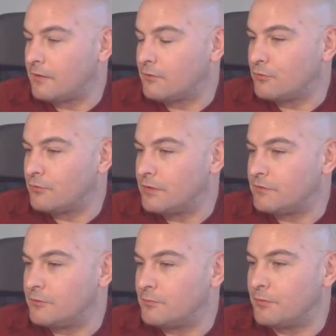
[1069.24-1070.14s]
Corey,
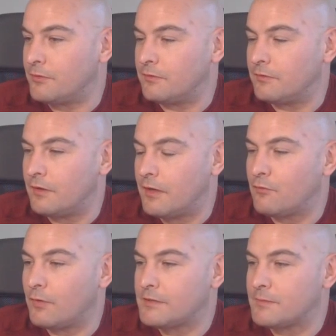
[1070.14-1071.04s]
to your point,
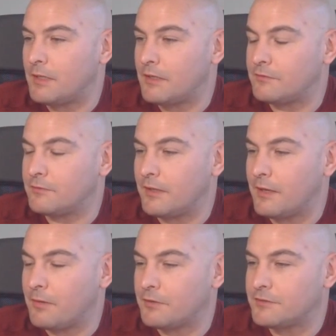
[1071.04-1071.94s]
everyone has a plan until they
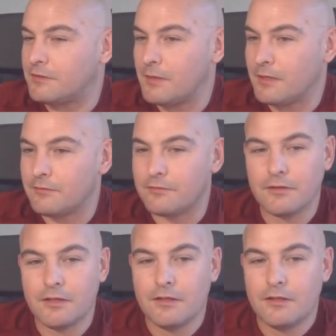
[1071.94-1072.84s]
get punched in the mouth.
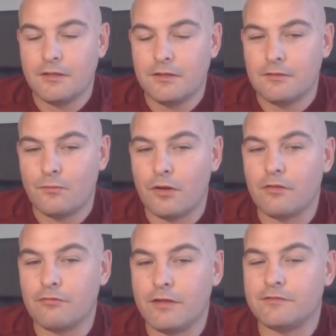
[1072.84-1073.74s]
One
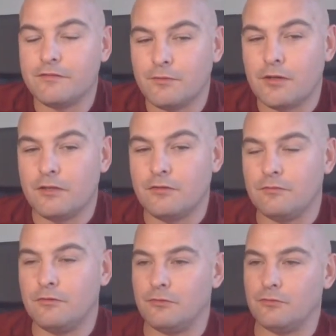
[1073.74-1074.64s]
of the reasons why
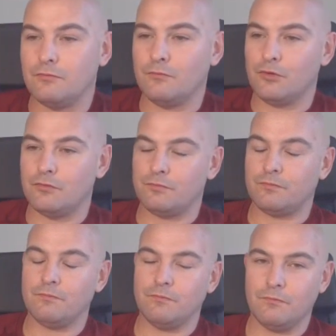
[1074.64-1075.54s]
you would
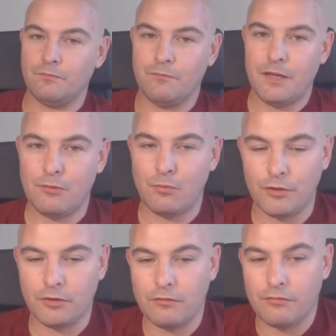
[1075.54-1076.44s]
maybe
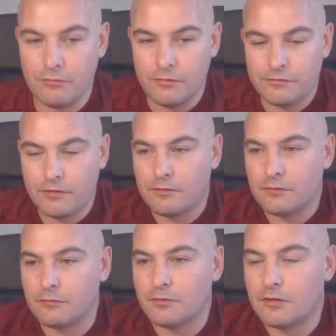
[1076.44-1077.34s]
want to go through this
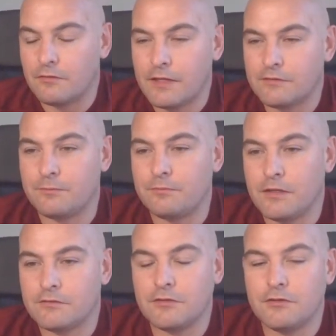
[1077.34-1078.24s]
whole kind of
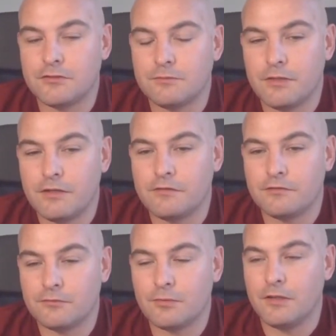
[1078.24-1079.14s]
execution piece is
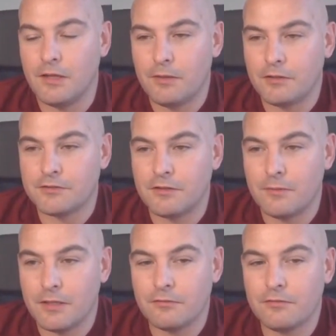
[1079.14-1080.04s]
because when you get punched in the
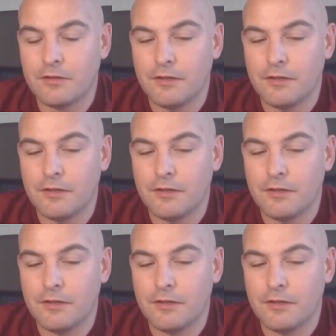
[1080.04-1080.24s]
mouth,